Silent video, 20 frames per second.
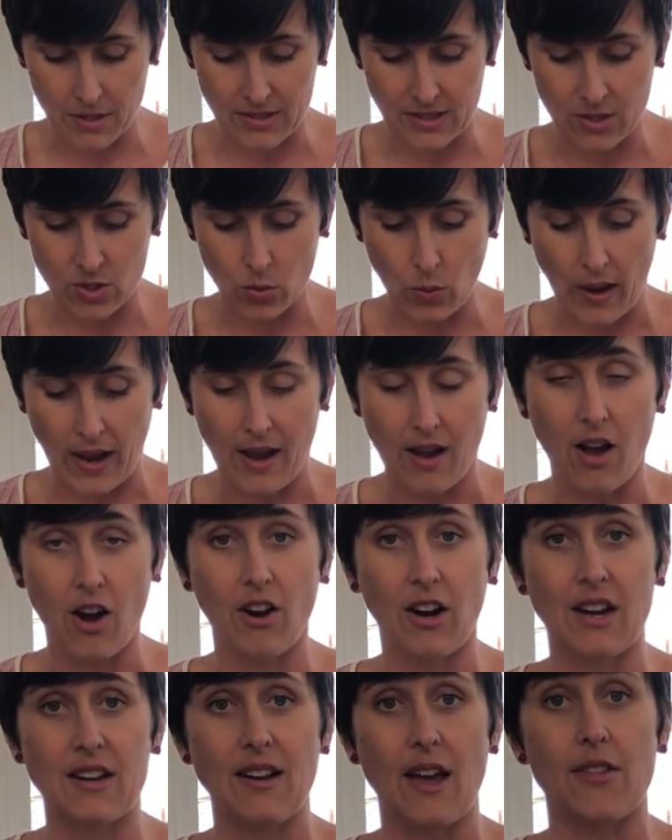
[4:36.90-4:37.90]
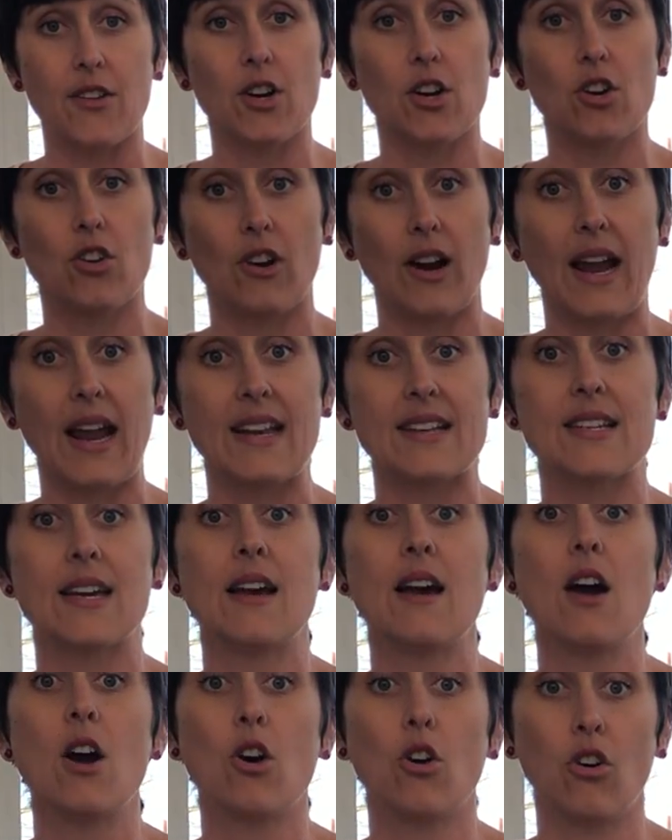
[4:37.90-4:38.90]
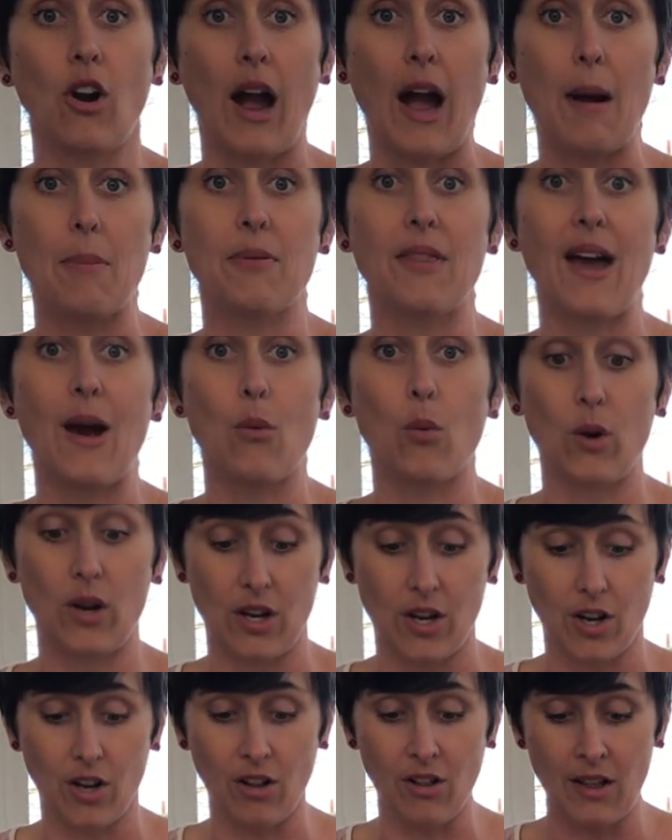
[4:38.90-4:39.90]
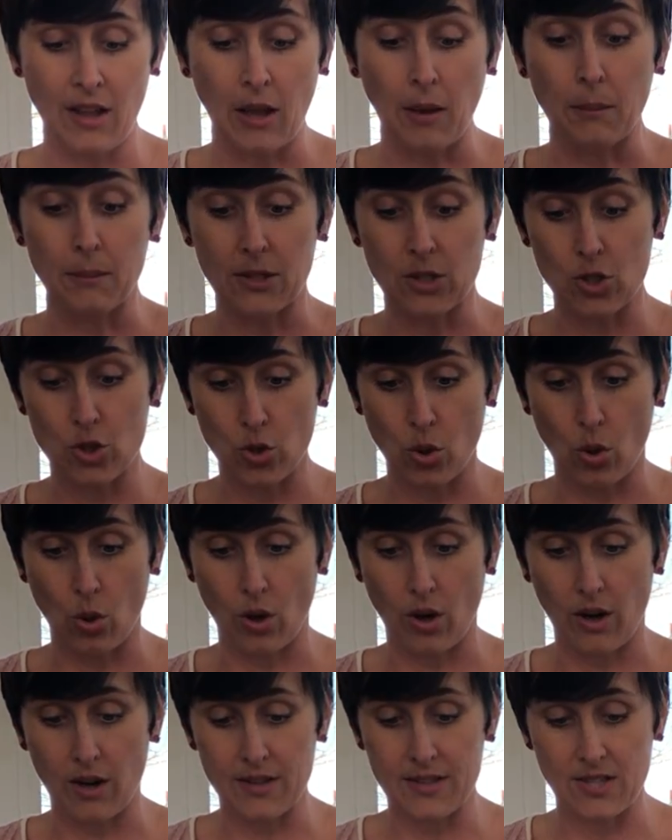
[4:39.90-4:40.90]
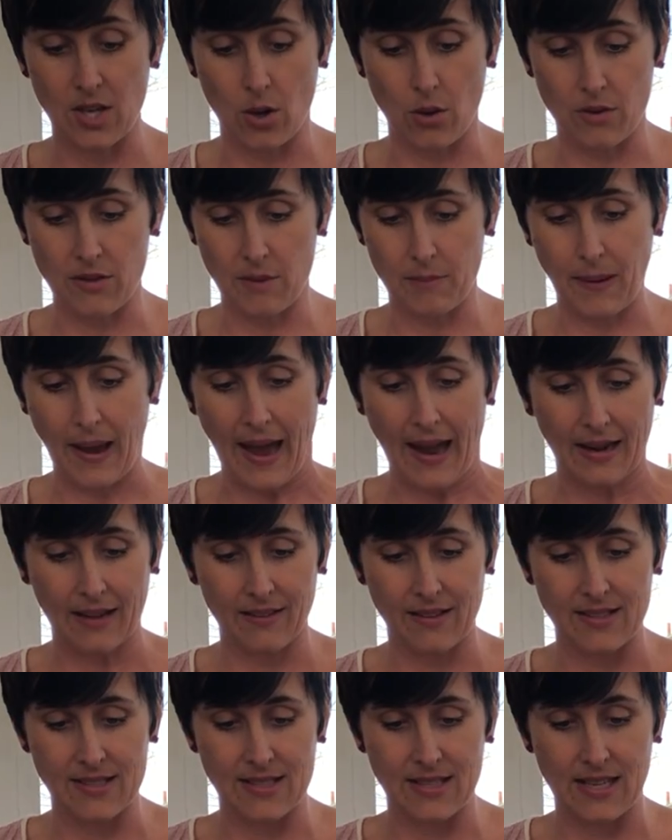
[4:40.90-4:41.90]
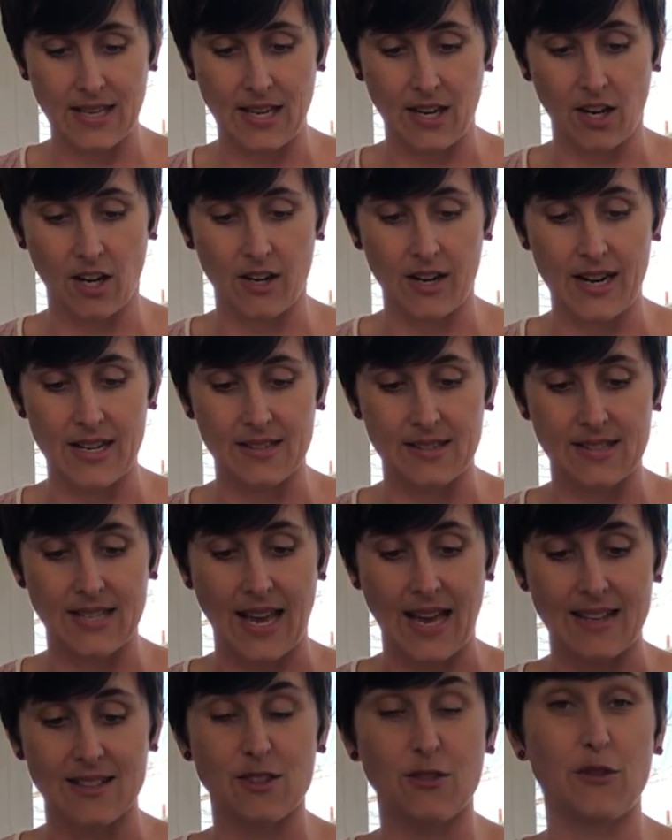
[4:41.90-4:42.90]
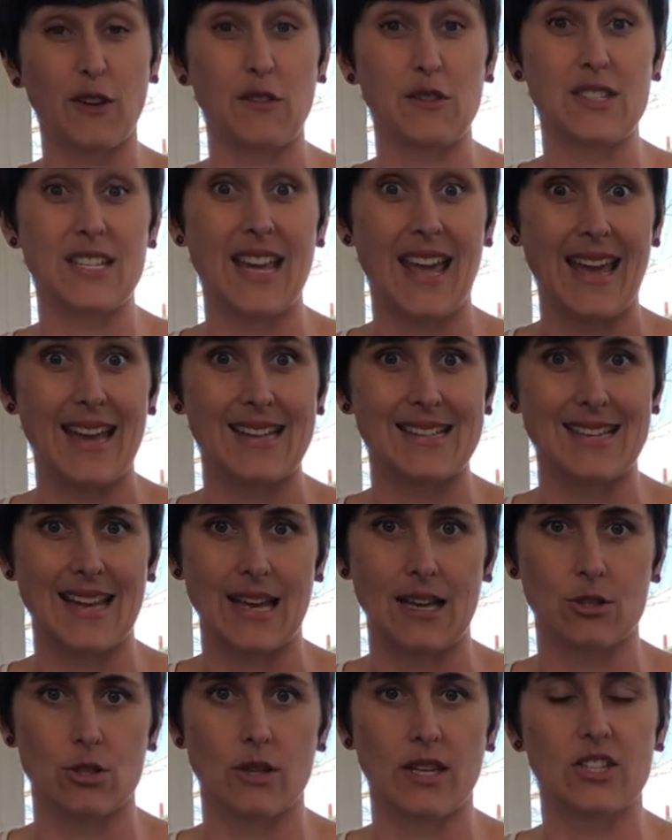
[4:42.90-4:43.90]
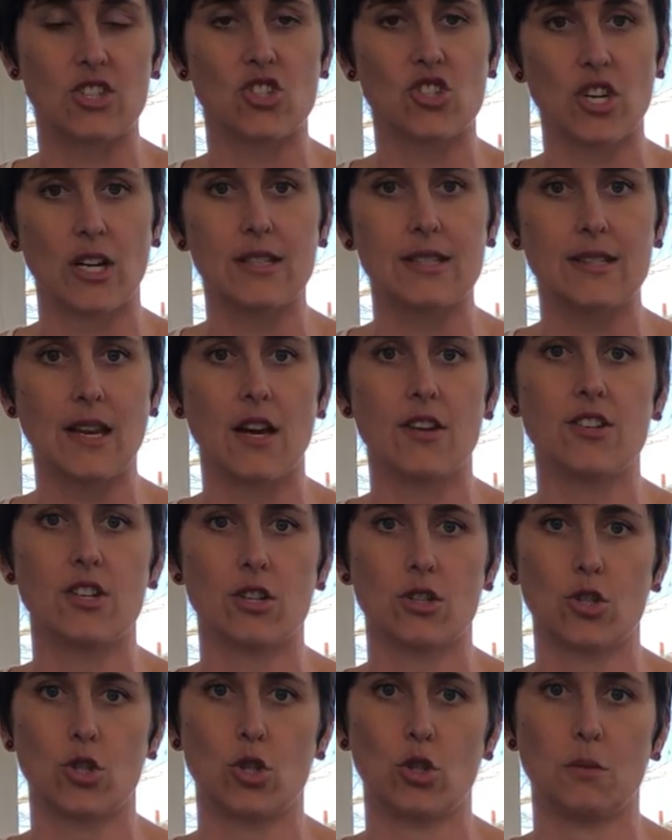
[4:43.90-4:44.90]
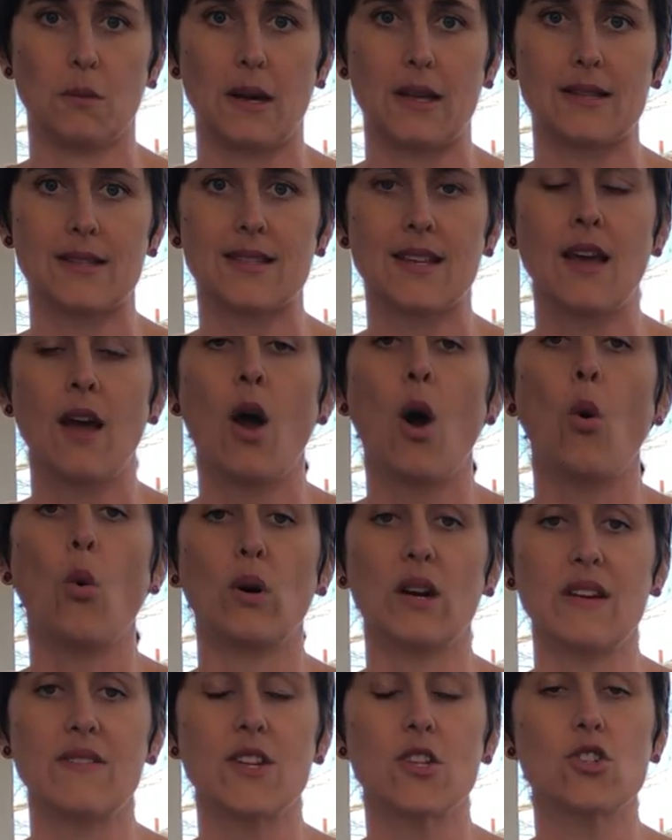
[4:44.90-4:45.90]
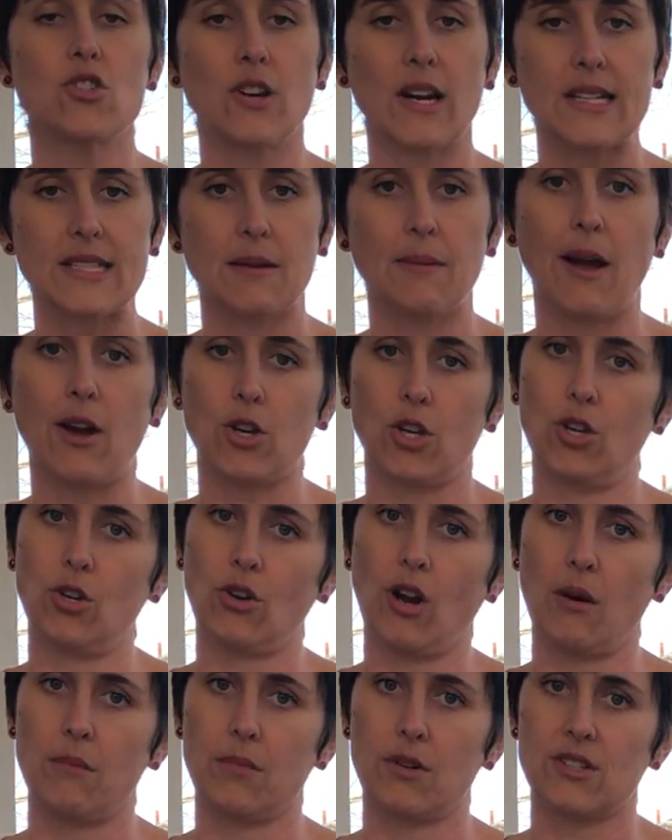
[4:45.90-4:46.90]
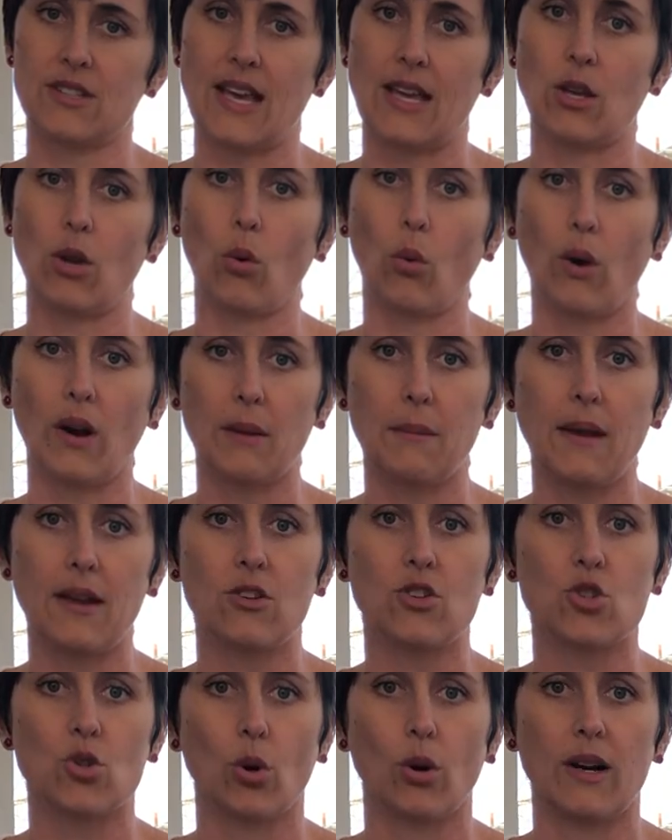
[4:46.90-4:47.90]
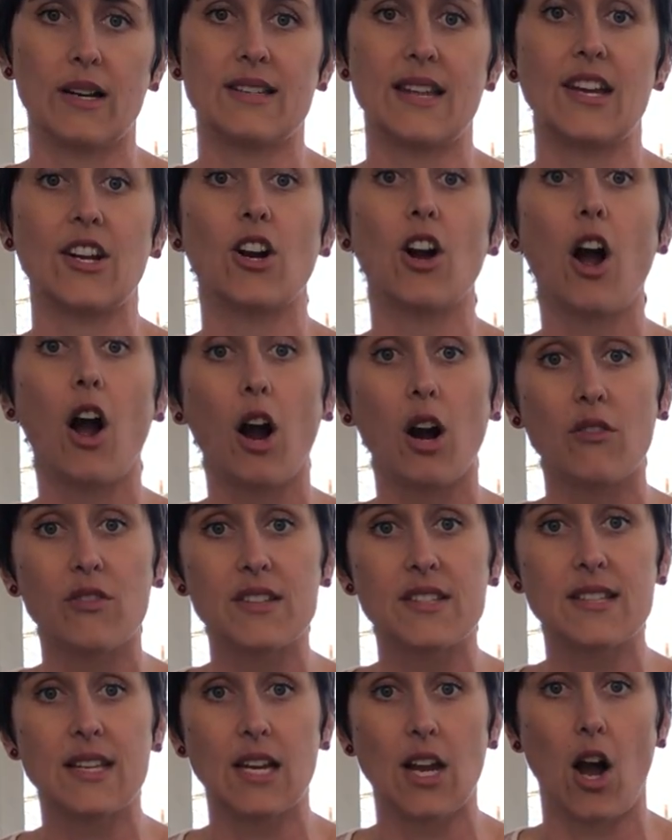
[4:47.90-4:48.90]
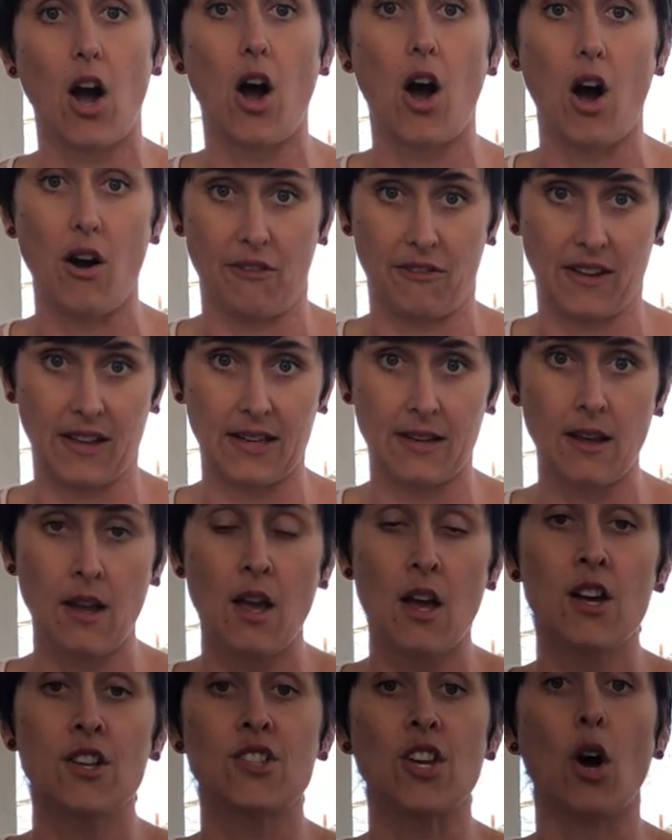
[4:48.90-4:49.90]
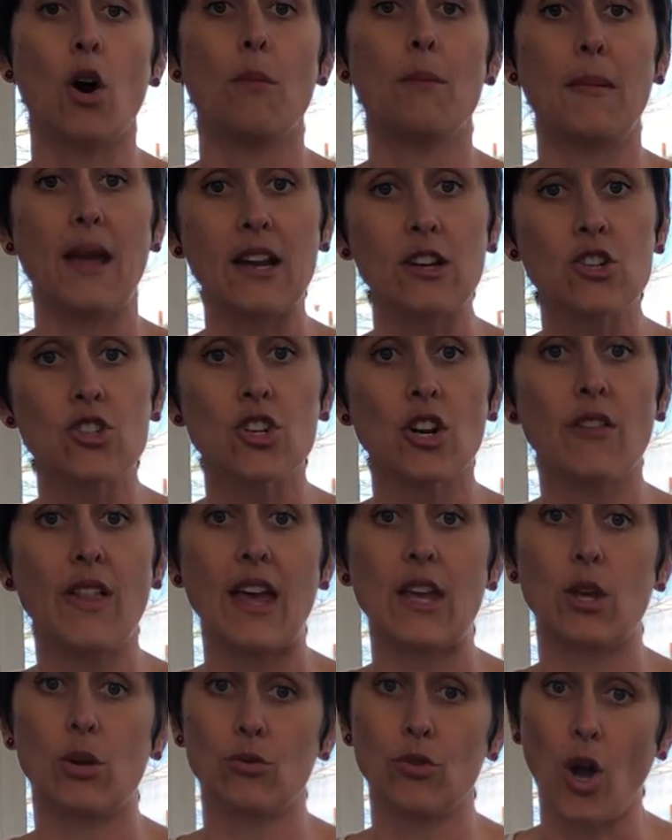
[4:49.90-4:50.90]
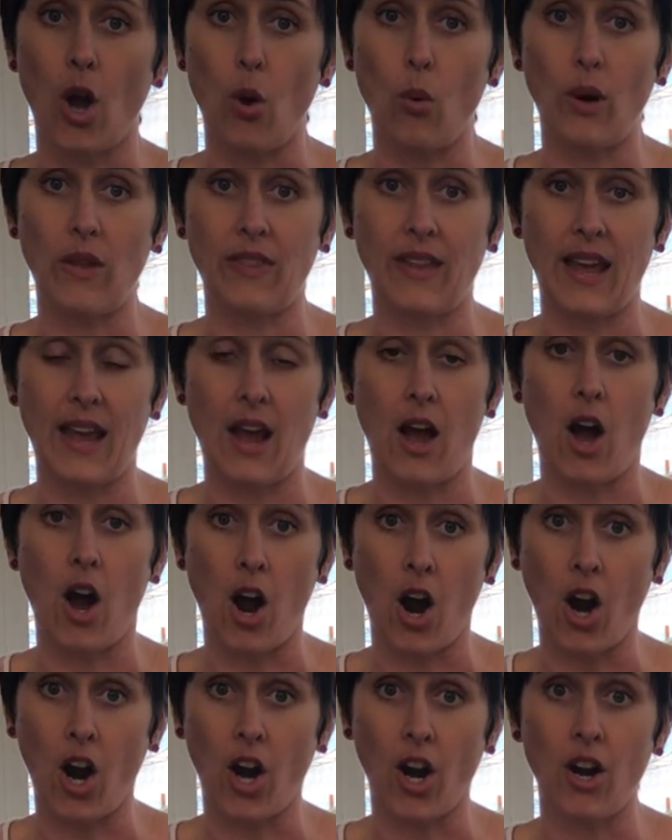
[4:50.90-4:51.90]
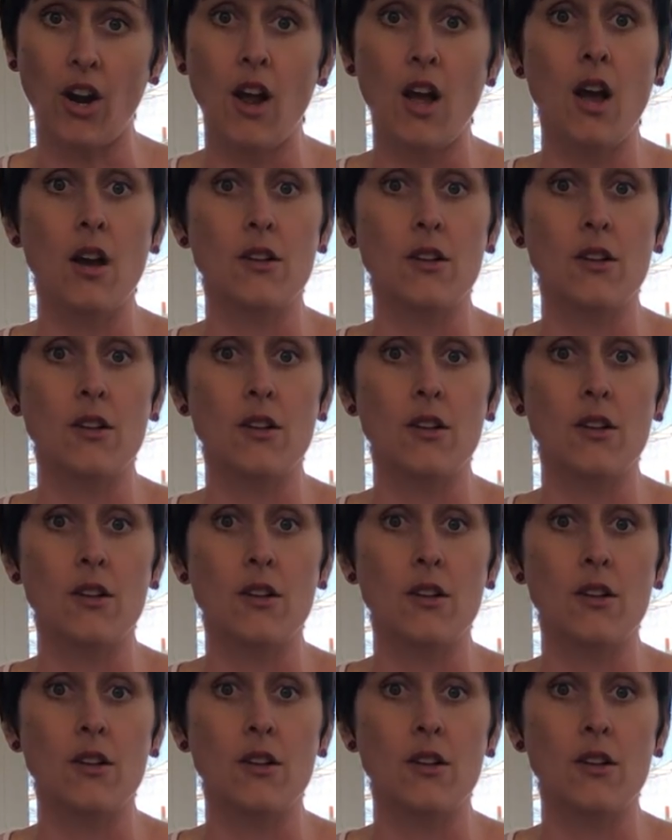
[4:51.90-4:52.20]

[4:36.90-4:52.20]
as well are another great crop that will mature. So on the back of this here, it says 58 days. So that's just under 2 months. One of the tricks about cucumbers that you want to make sure is that you're harvesting often. So make sure that you know when they are